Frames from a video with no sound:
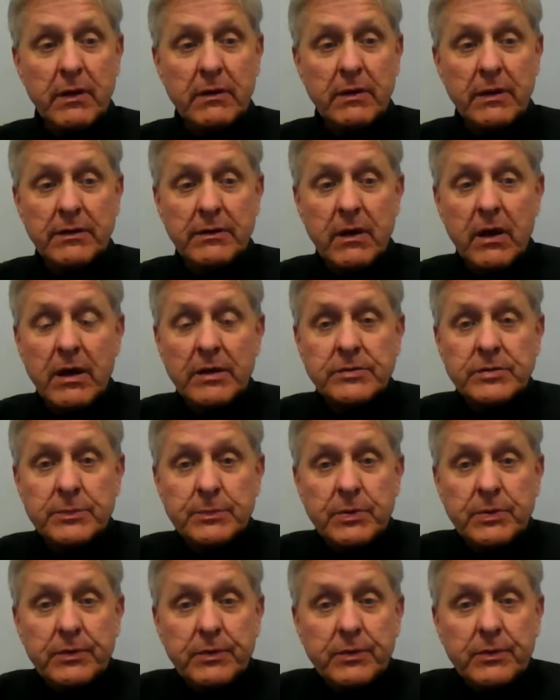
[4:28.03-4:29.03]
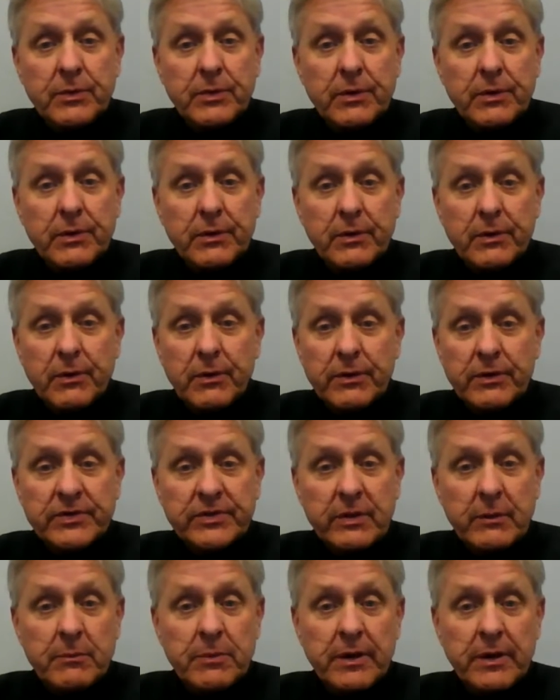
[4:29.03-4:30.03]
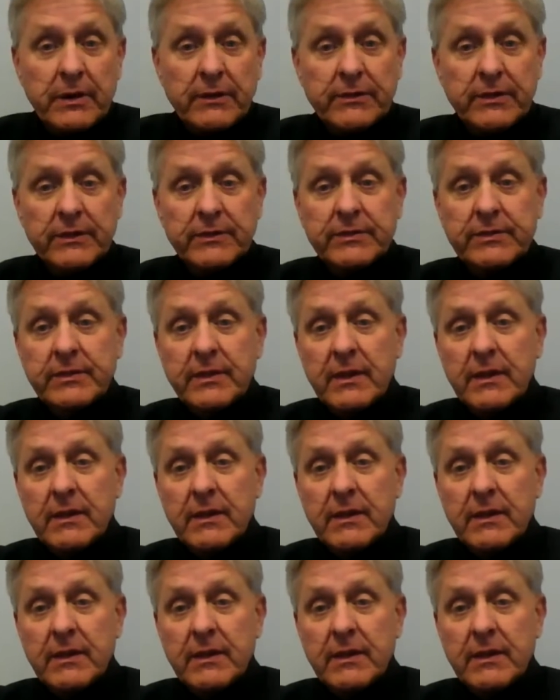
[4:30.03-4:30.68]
an entrepreneur or somebody that's